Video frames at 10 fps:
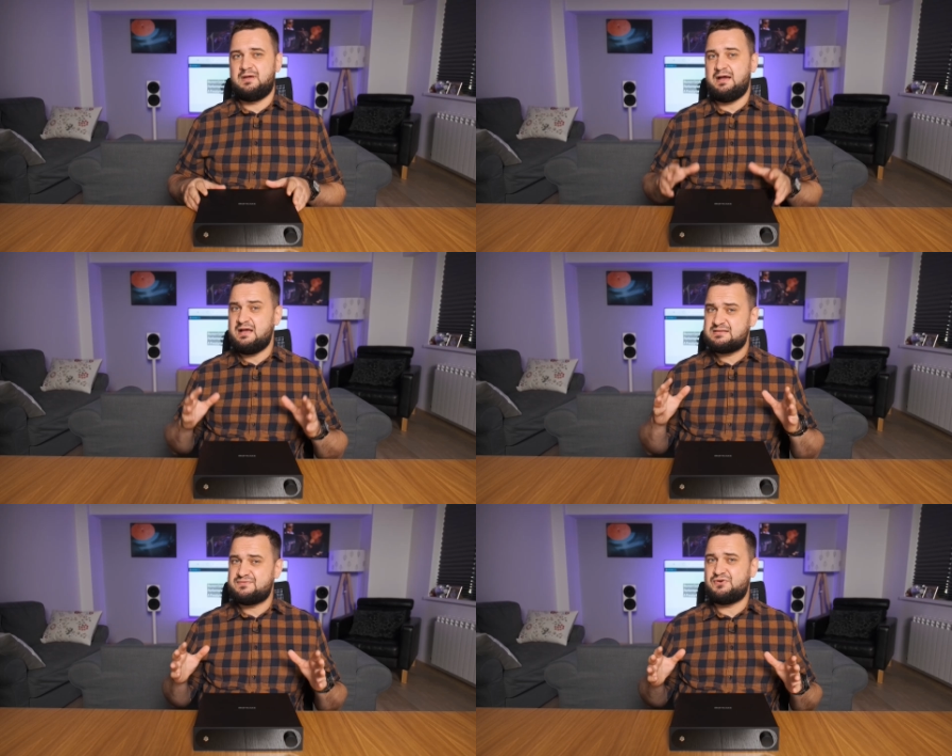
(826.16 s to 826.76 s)

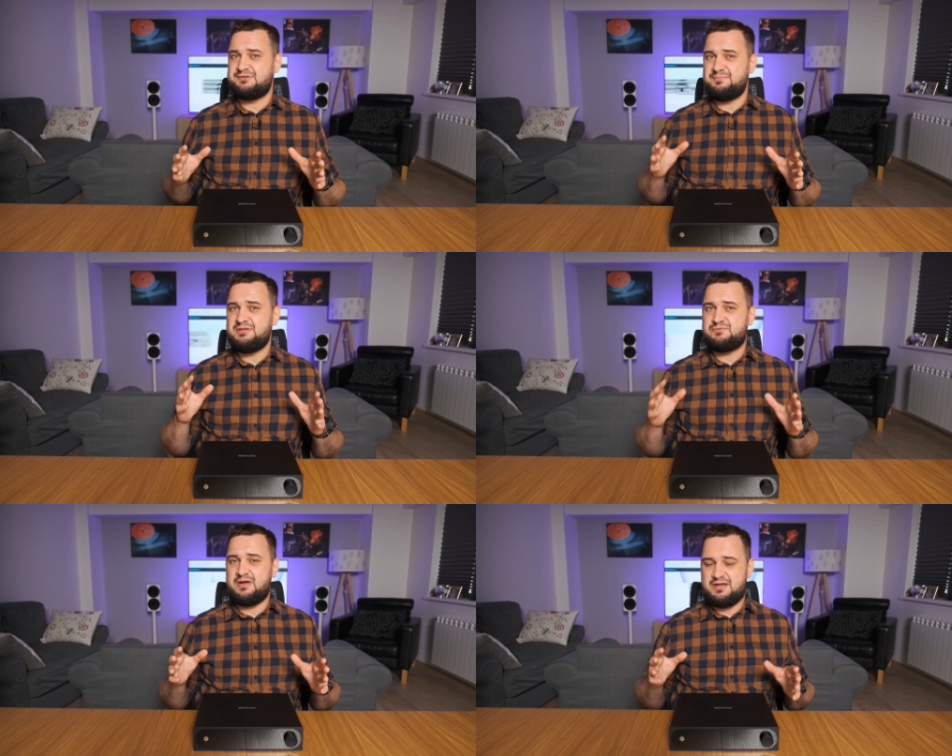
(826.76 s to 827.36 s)
As for the
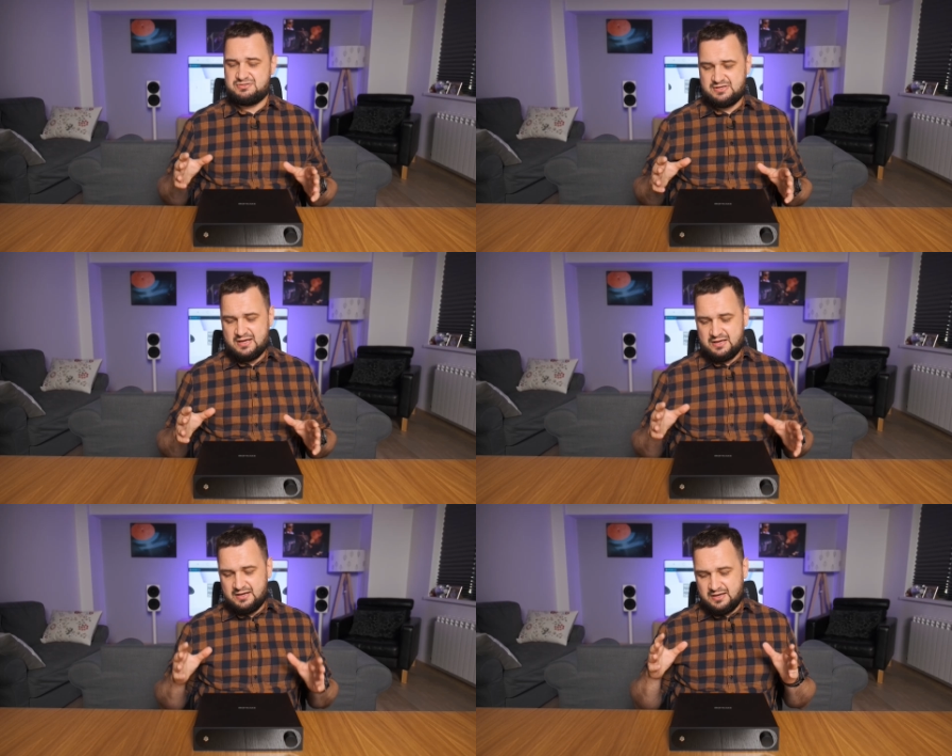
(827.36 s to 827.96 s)
mid-range,
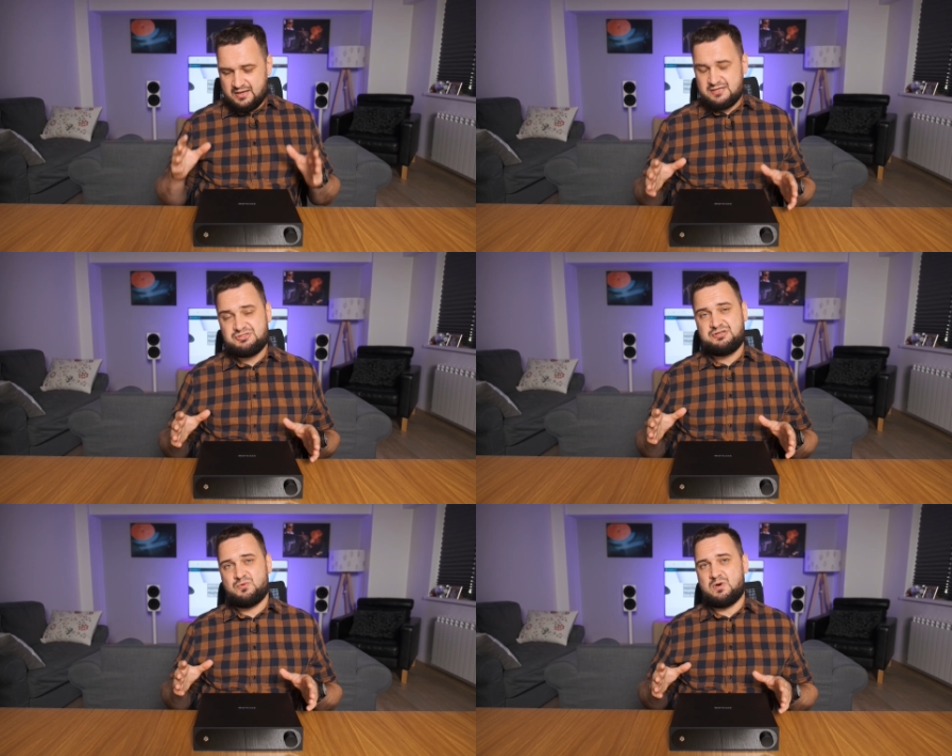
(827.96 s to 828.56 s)

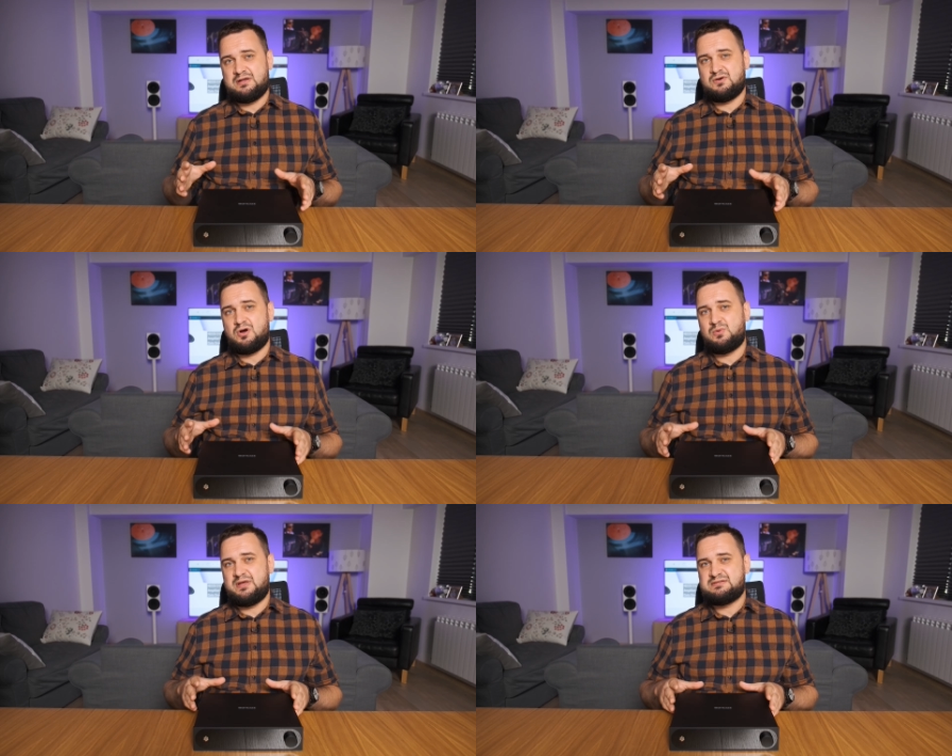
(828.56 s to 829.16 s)
SGD1
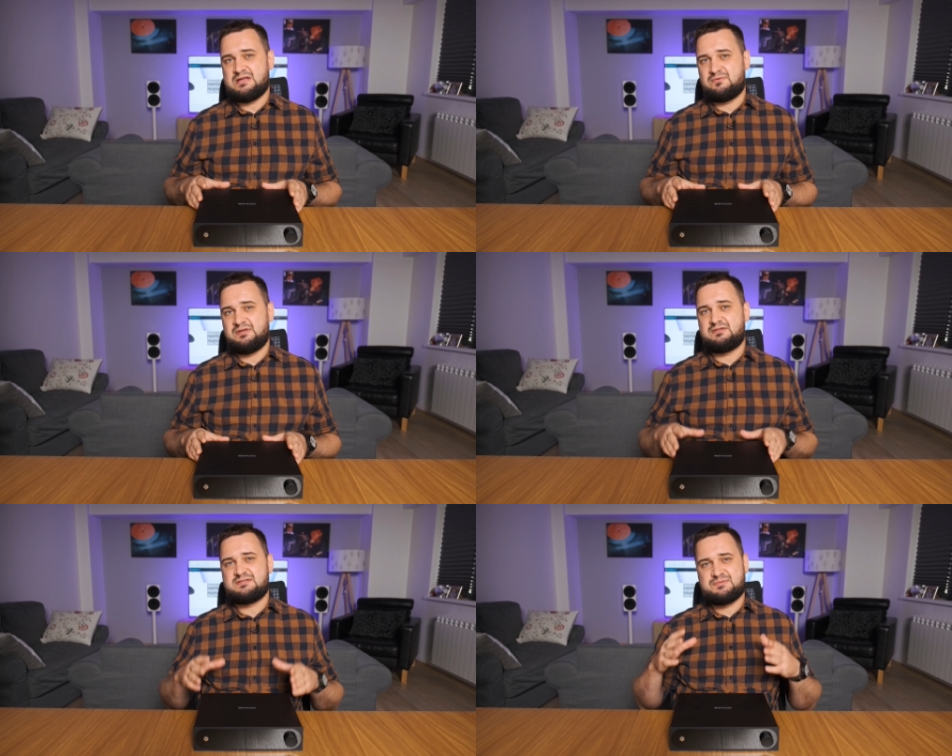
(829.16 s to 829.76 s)
always
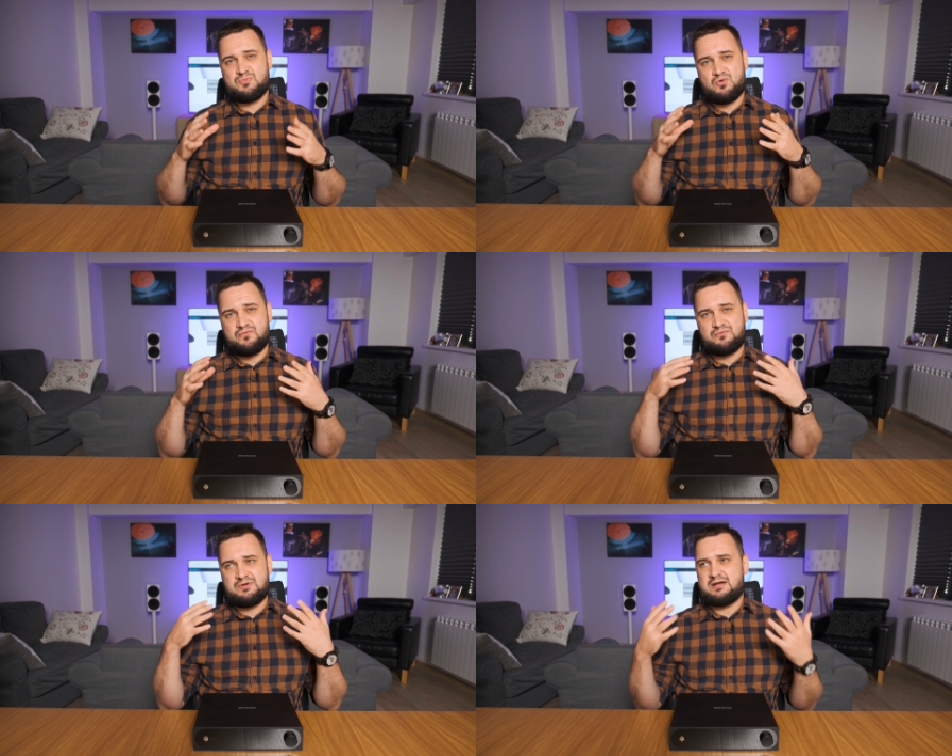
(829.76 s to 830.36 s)
sounded
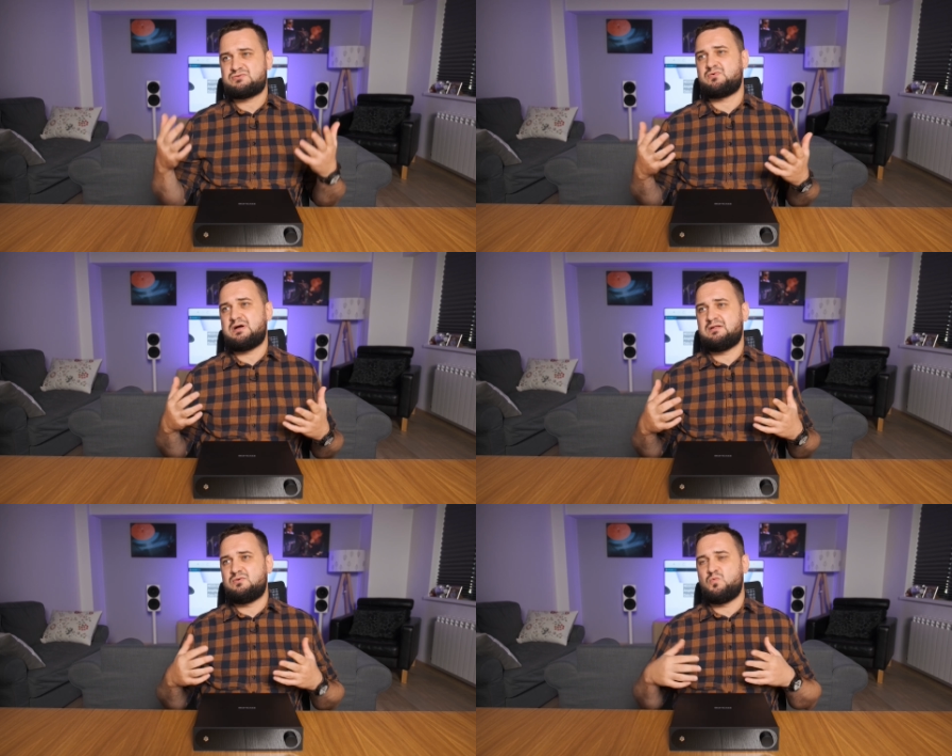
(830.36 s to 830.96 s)
smooth,
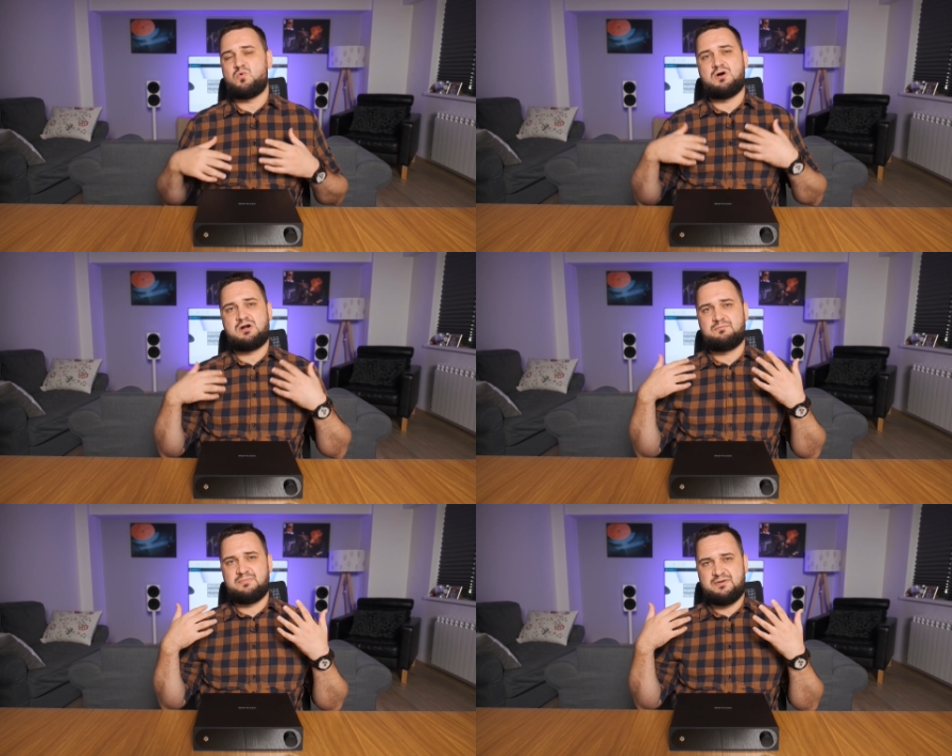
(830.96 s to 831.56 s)
natural,
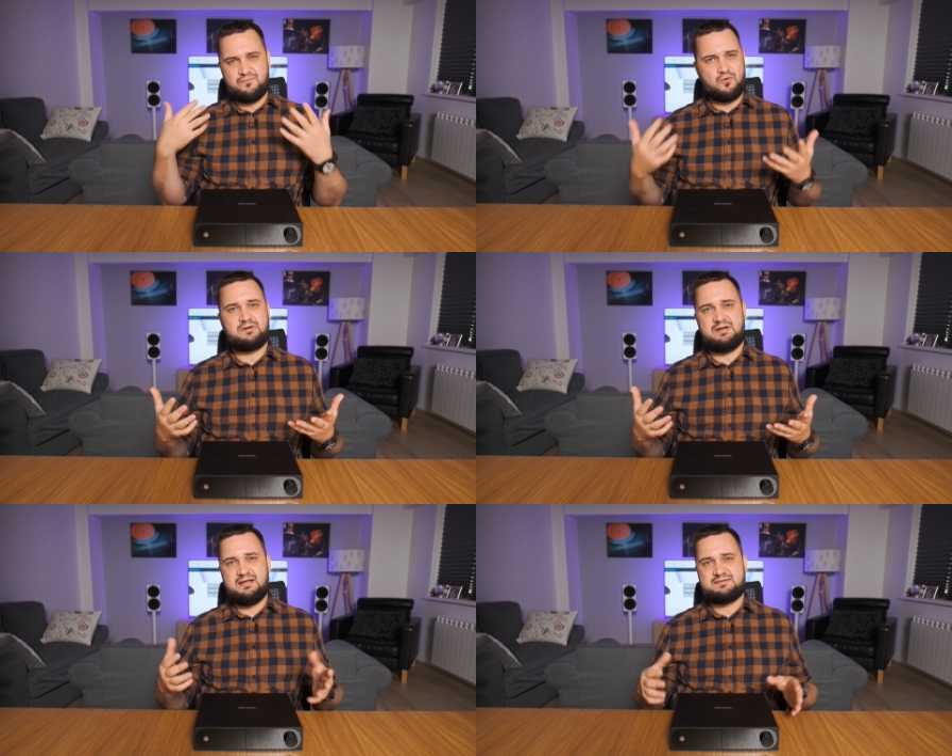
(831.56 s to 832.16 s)
warm,
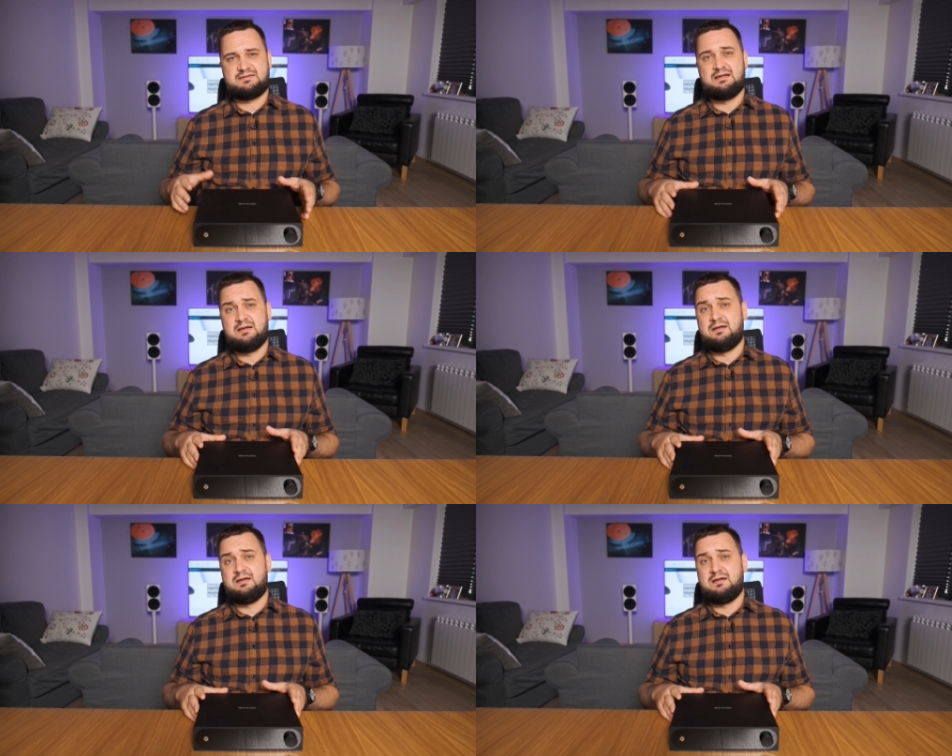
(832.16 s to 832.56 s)
effortless.